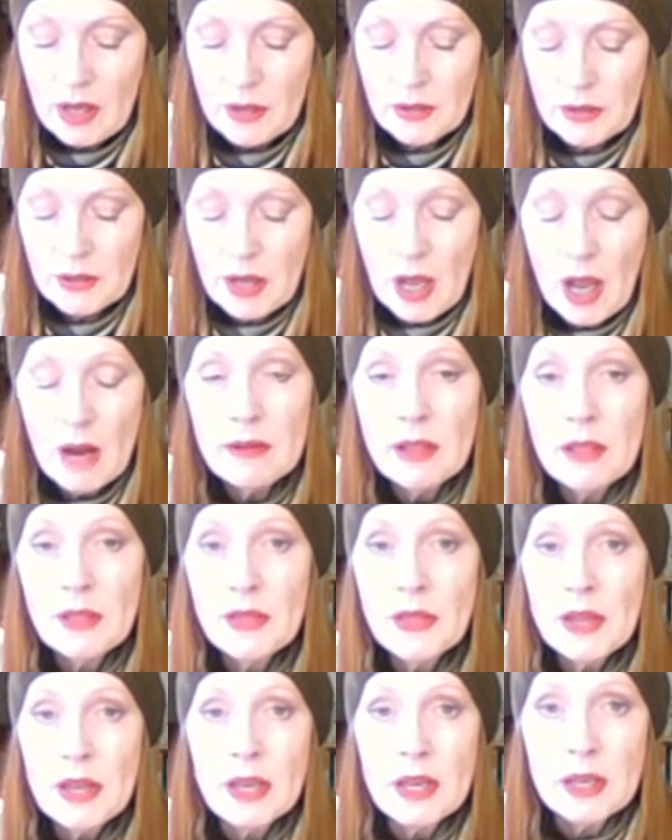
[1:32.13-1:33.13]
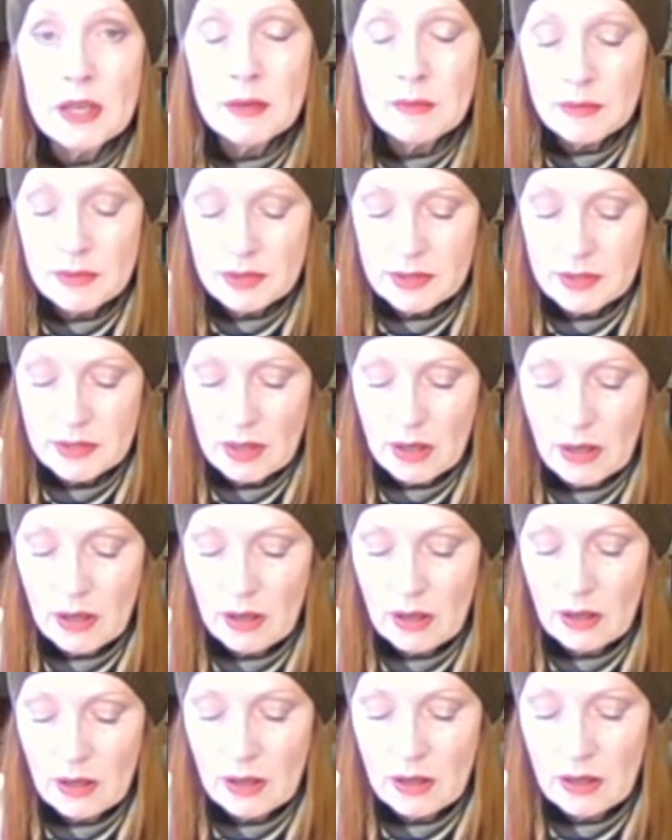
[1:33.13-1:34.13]
The current themes
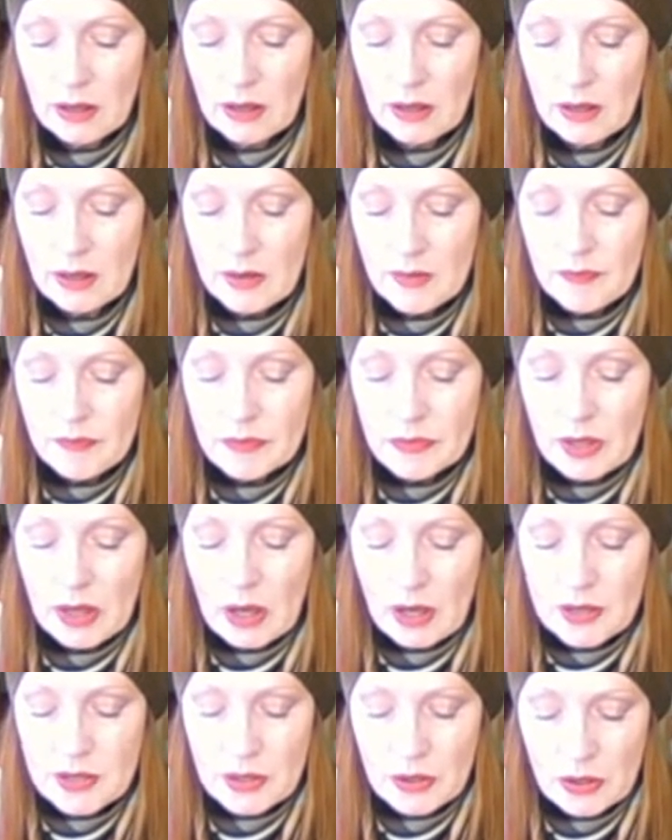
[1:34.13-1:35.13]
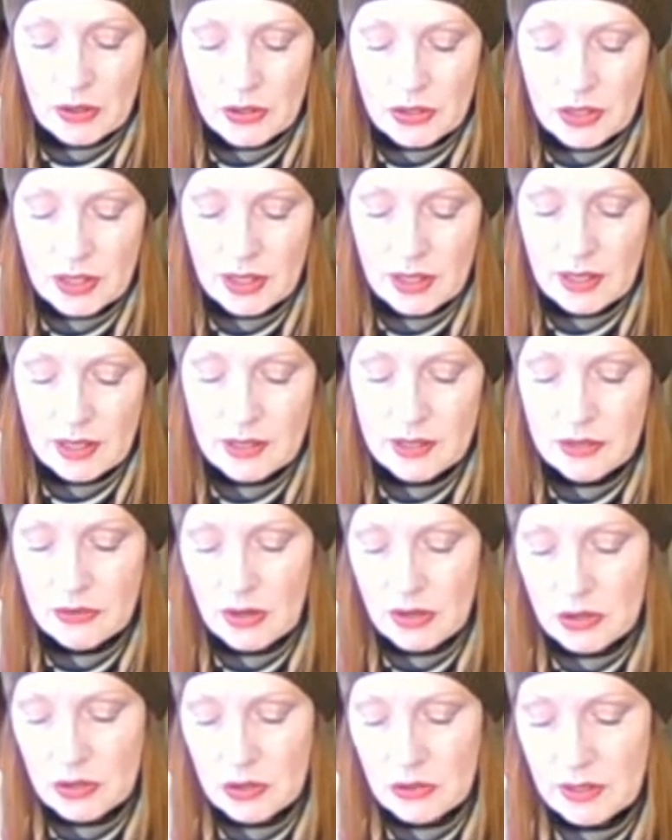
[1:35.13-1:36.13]
are ideology,
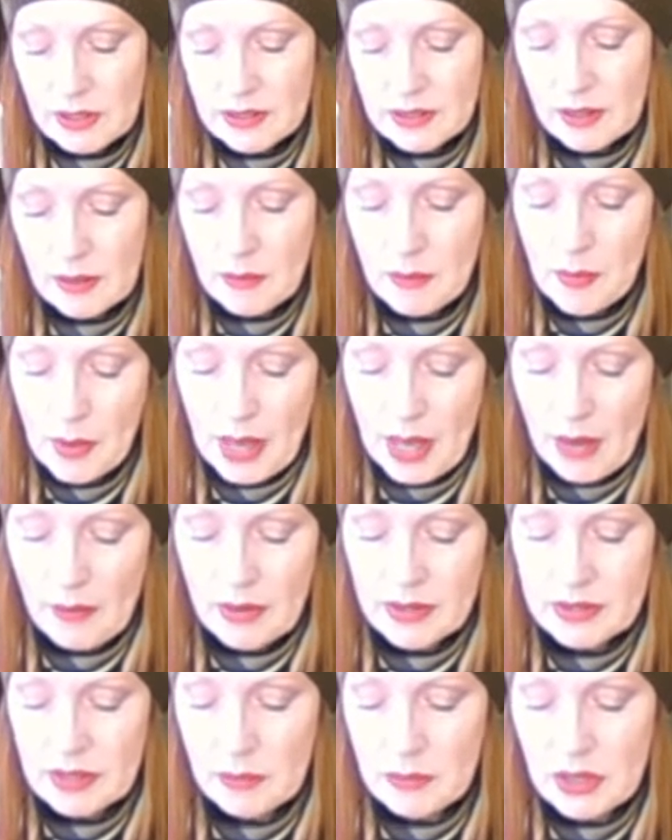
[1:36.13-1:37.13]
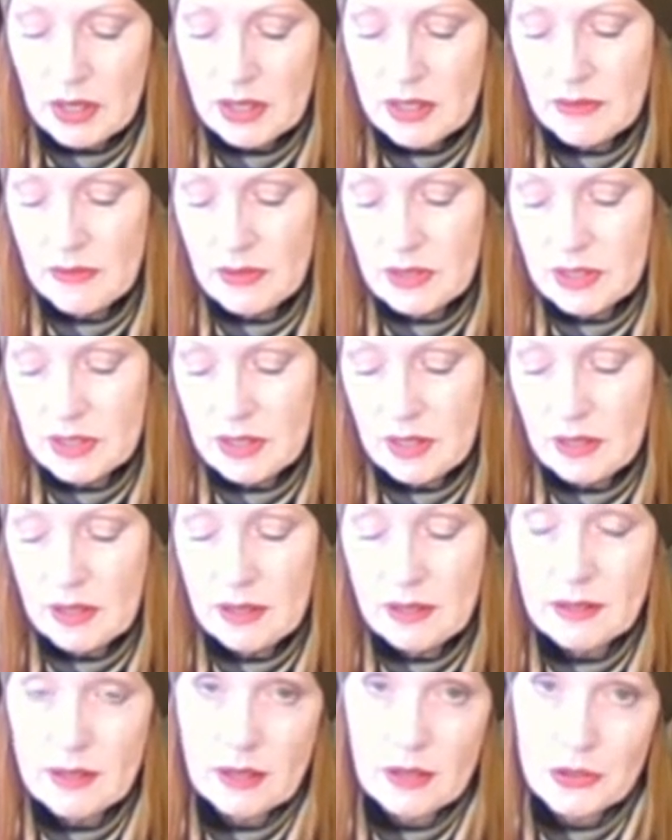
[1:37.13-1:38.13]
structuralism, power,
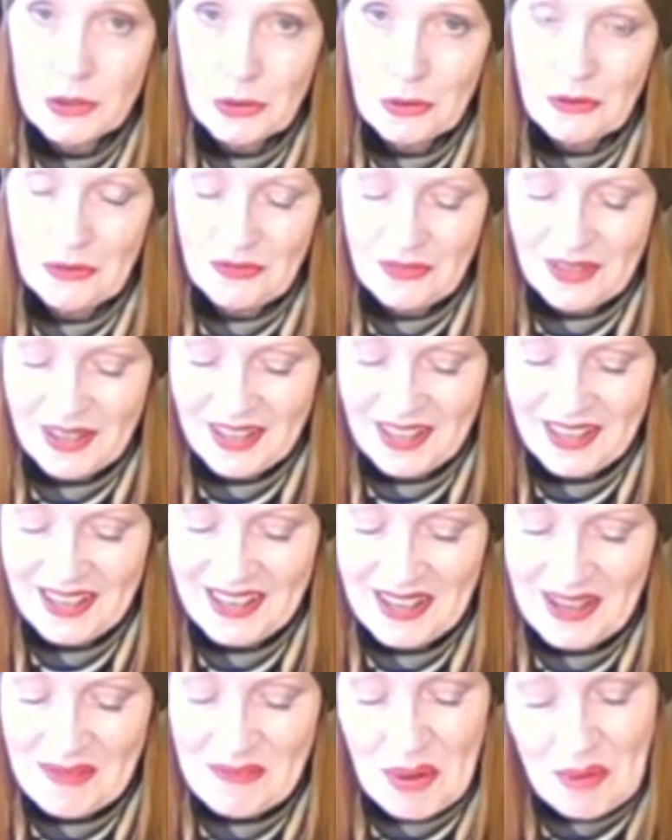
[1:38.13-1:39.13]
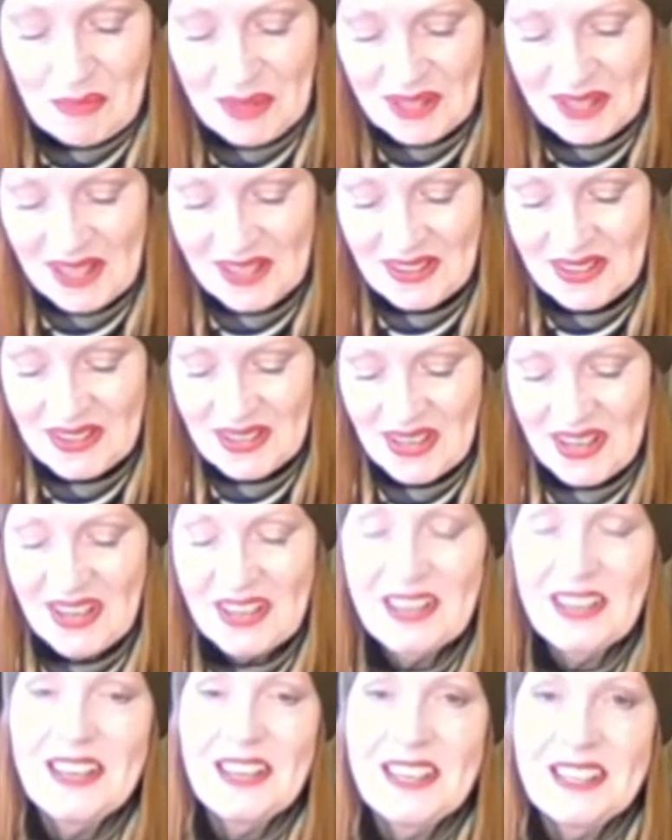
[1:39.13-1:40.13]
subjectivity, psychogeography, popular
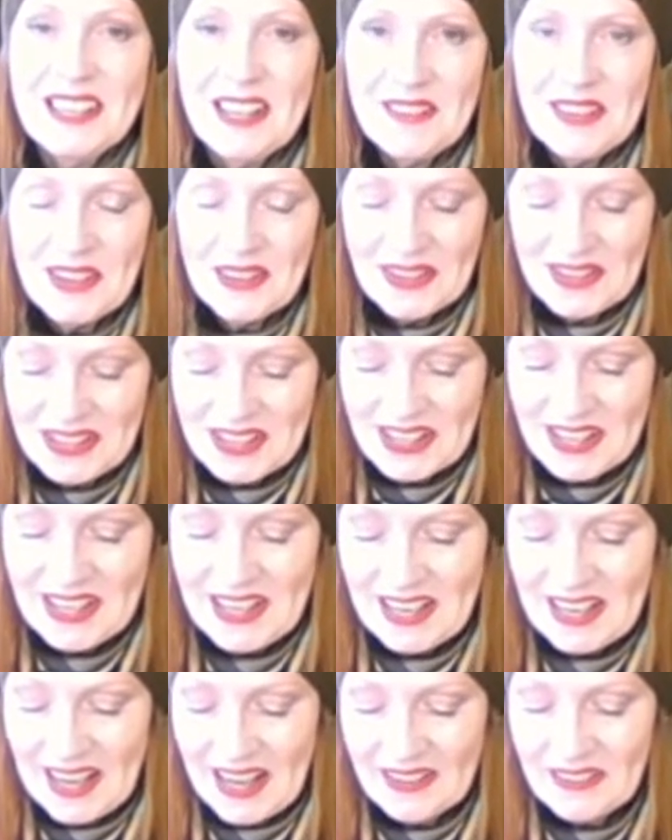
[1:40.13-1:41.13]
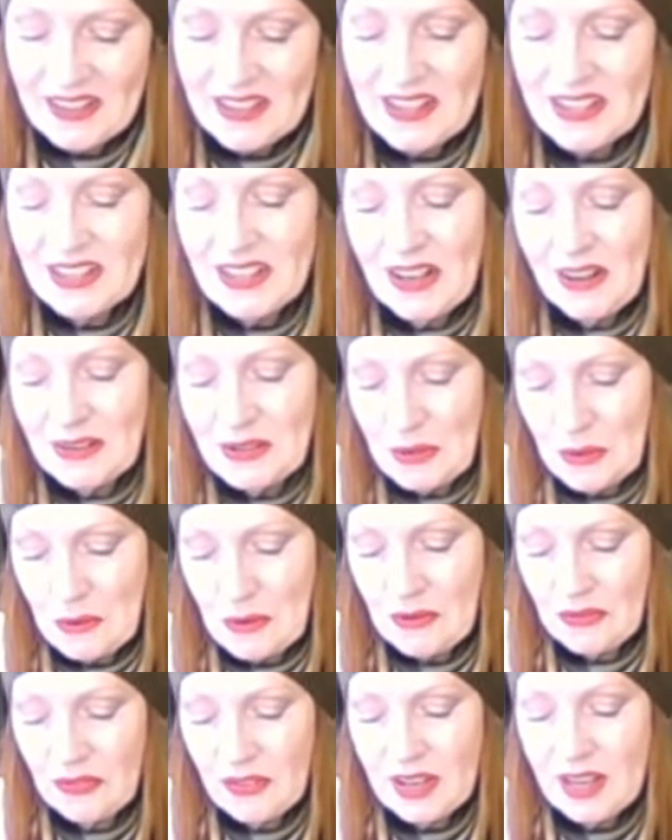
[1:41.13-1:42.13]
culture, semiology, language,
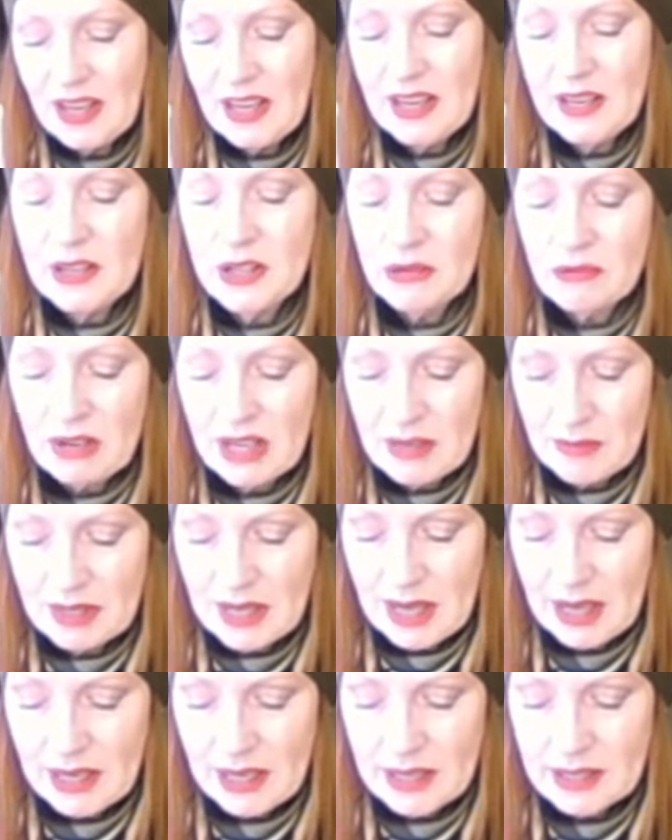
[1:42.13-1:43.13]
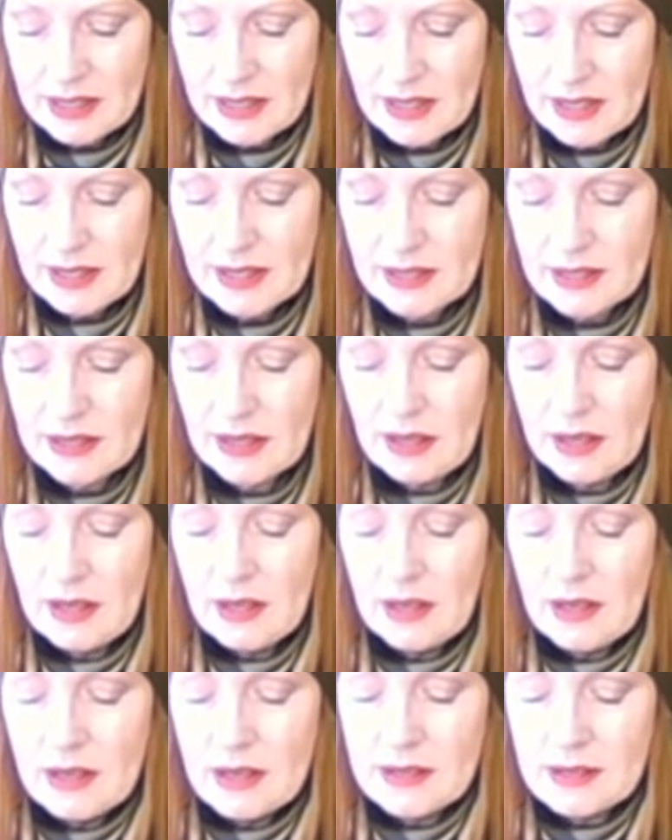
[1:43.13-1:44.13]
cartography, dream analysis,
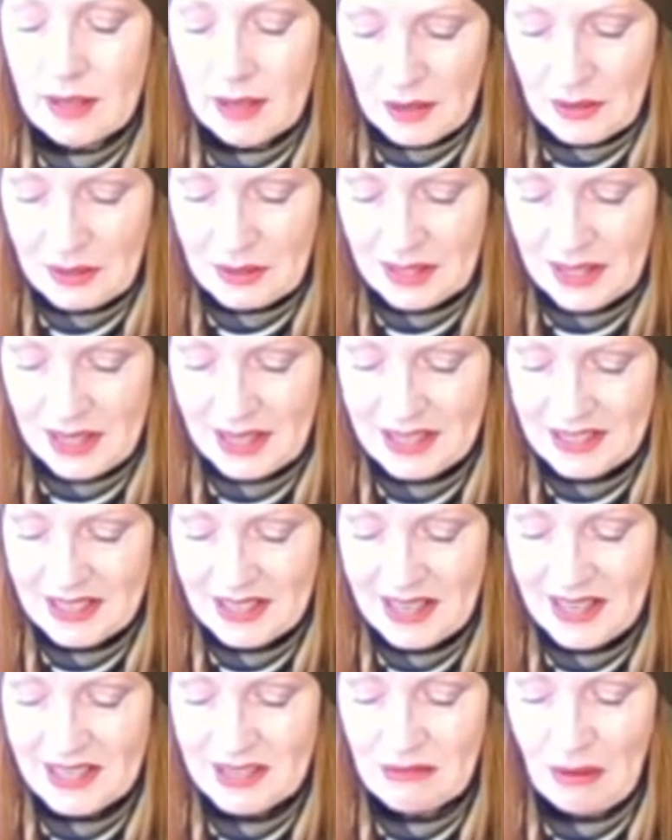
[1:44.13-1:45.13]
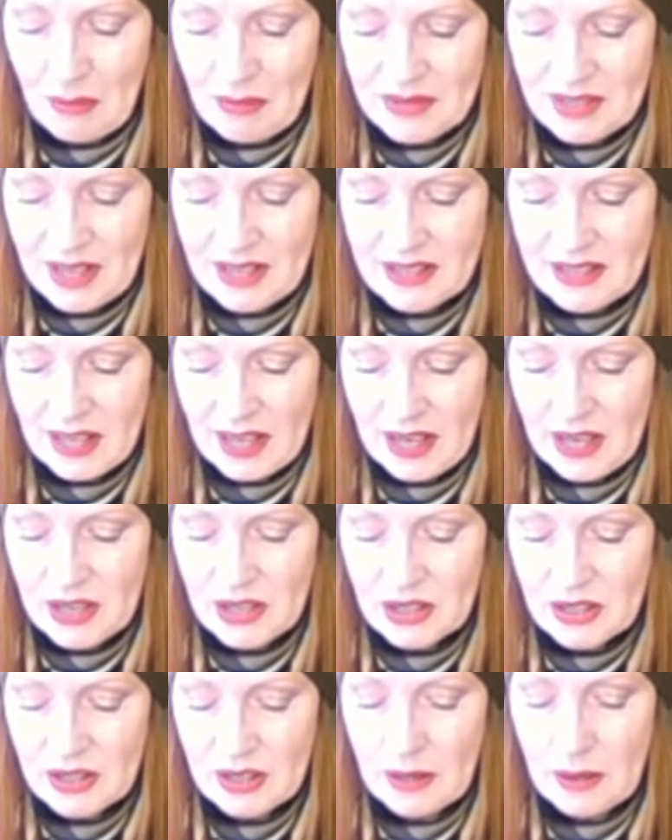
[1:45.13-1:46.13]
psychoanalysis,
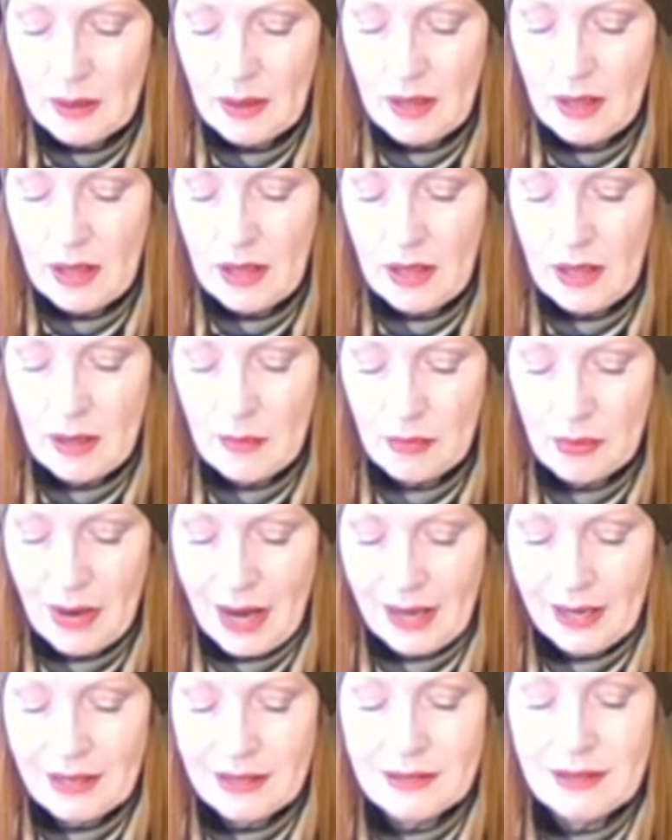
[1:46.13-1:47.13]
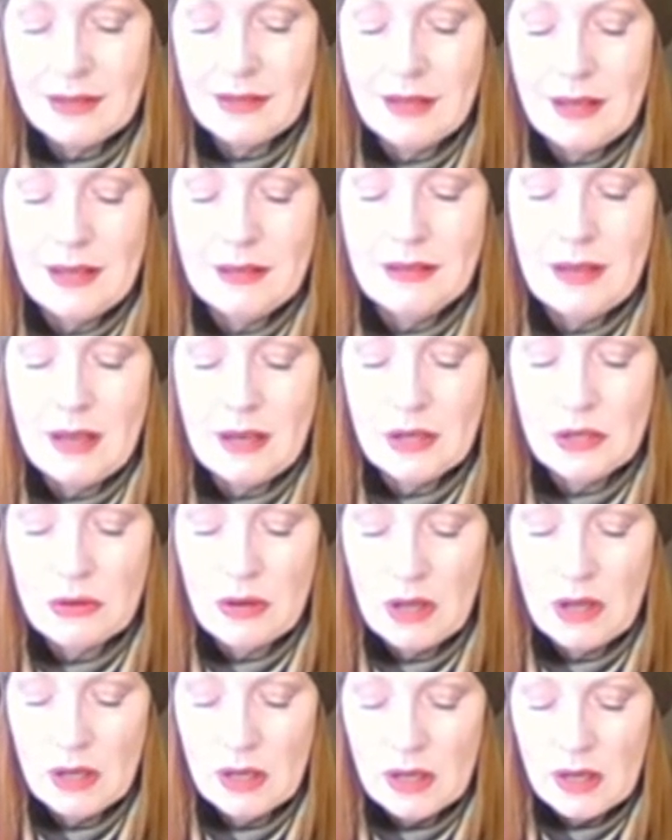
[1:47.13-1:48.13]
representation, praxis,
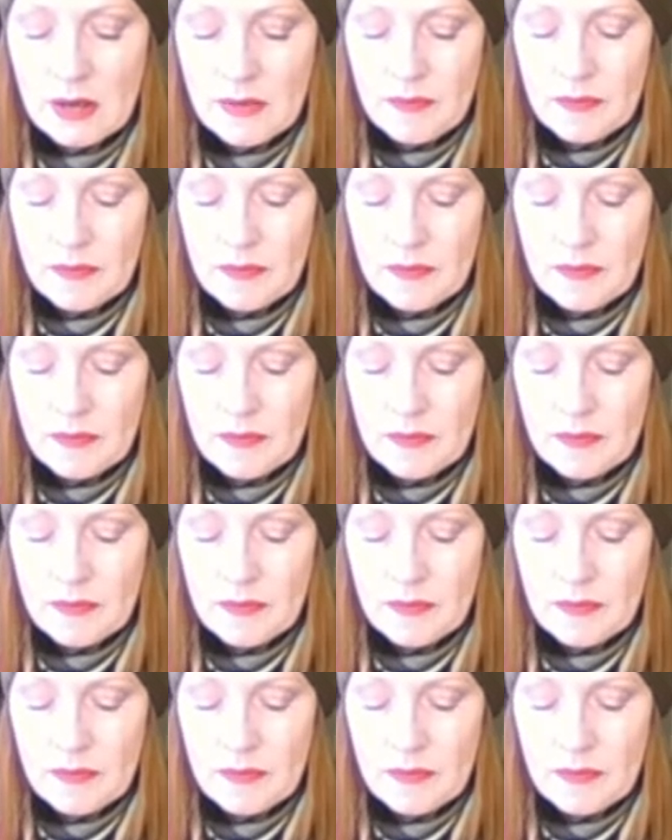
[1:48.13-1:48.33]
etc.